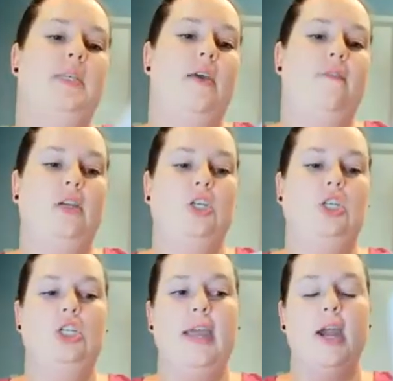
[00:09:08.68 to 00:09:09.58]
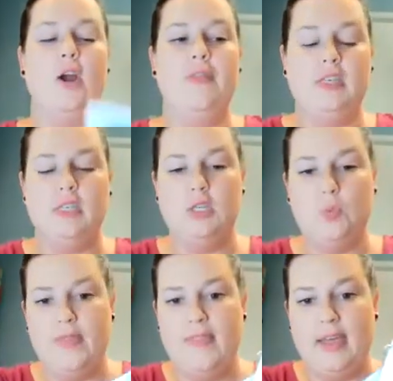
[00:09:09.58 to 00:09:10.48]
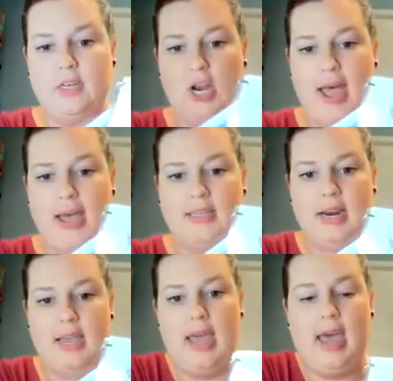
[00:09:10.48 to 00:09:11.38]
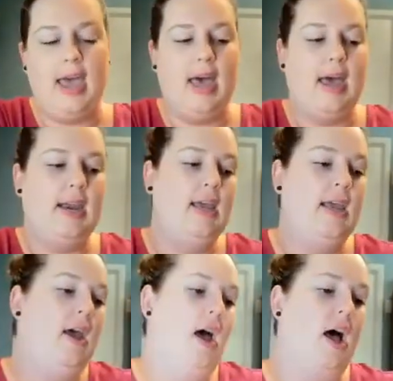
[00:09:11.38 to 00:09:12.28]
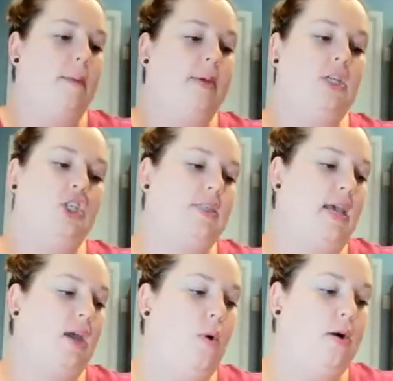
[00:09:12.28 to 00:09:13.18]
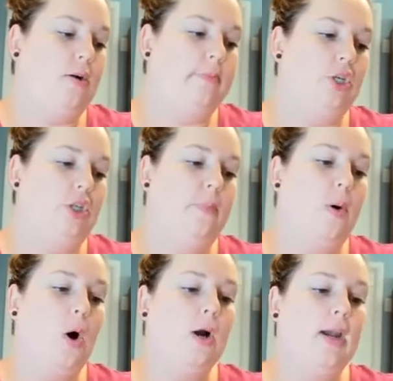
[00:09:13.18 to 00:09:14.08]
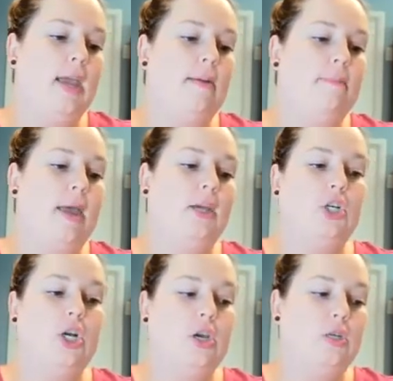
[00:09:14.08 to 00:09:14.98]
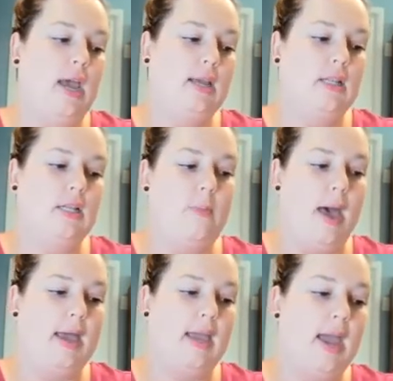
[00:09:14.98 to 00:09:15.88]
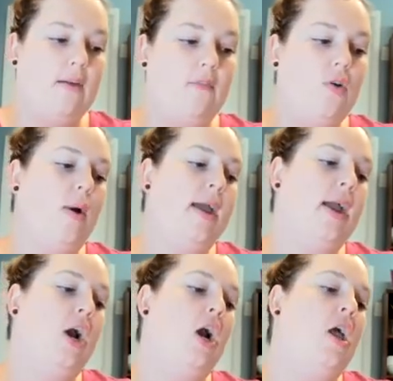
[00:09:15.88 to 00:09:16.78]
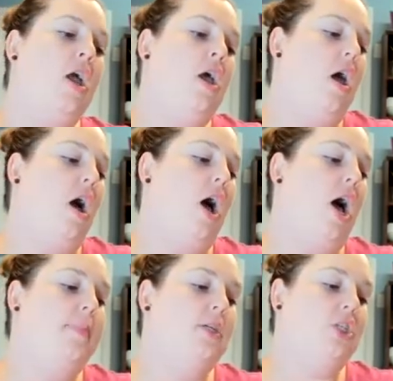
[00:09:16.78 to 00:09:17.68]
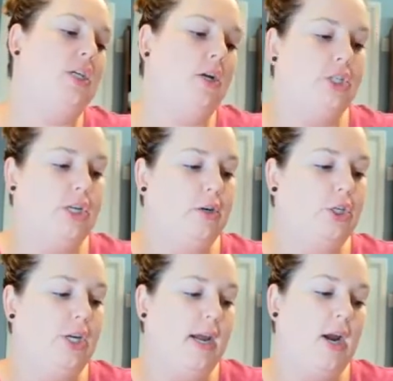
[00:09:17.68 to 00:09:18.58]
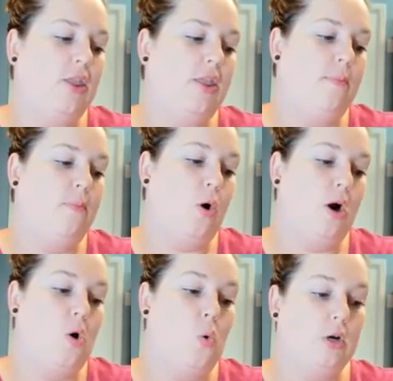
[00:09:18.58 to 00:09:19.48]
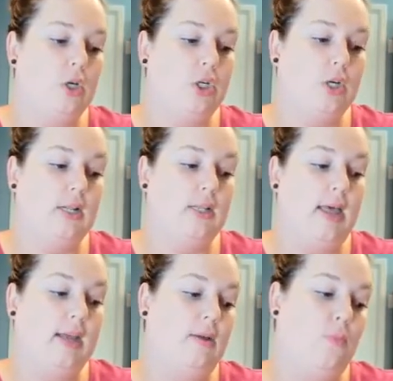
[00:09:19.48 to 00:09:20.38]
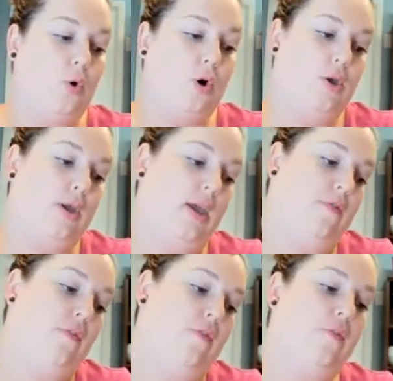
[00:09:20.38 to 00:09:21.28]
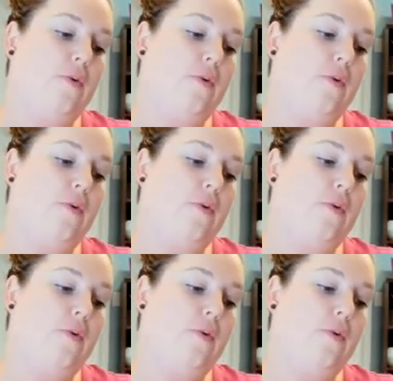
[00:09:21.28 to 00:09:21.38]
sniff, and share. This is one that Chastity had. It's just saying, welcome to the party. Make sure you take this bag everywhere. Share, share, share. The more orders you collect, the more you get for